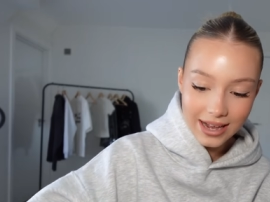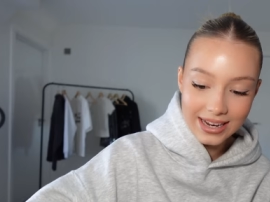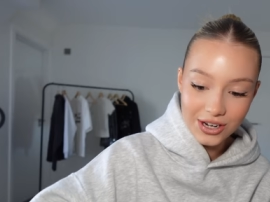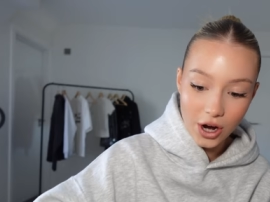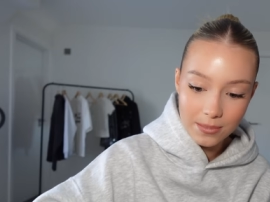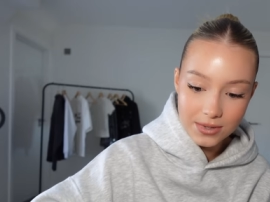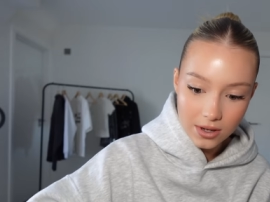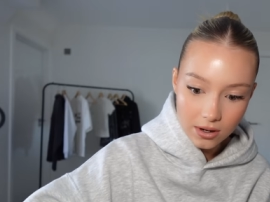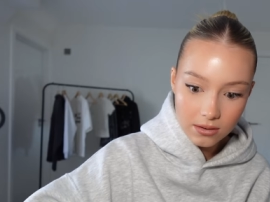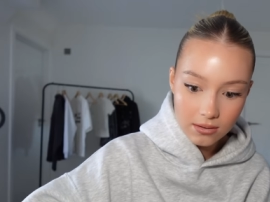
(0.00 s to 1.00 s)
anytime
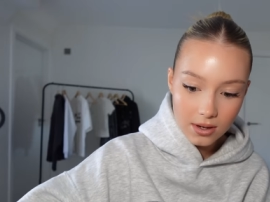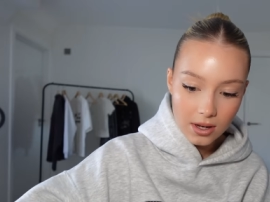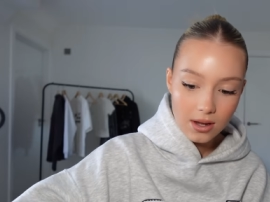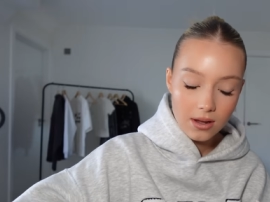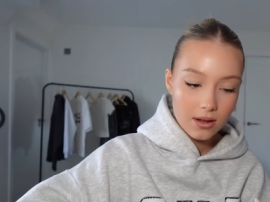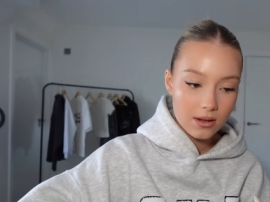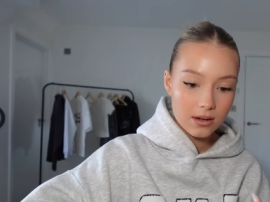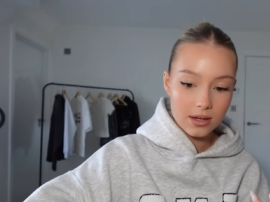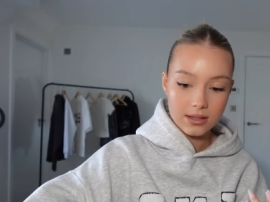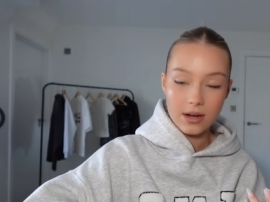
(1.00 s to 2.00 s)
soon
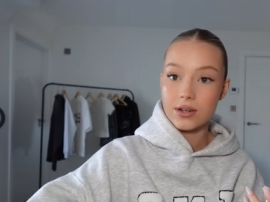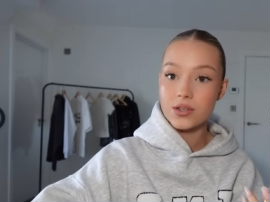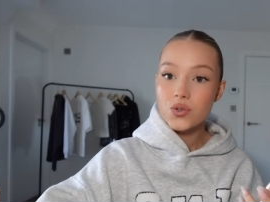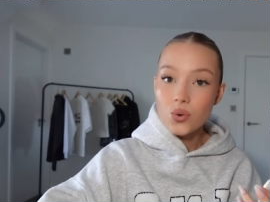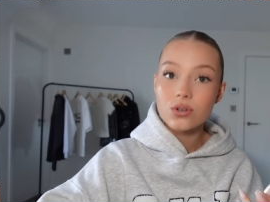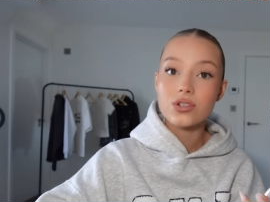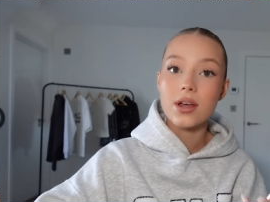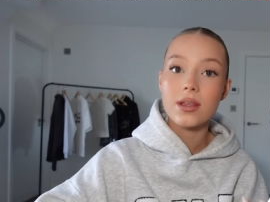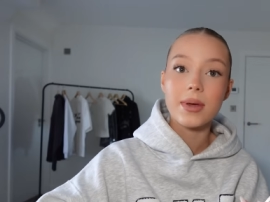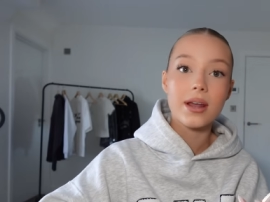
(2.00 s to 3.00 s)
because they're extortionate
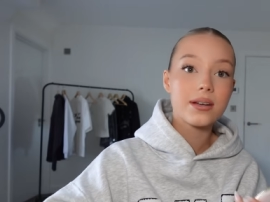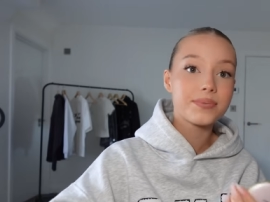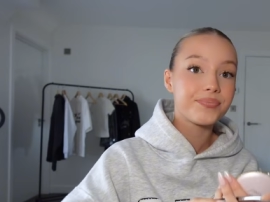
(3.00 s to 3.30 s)
at the minute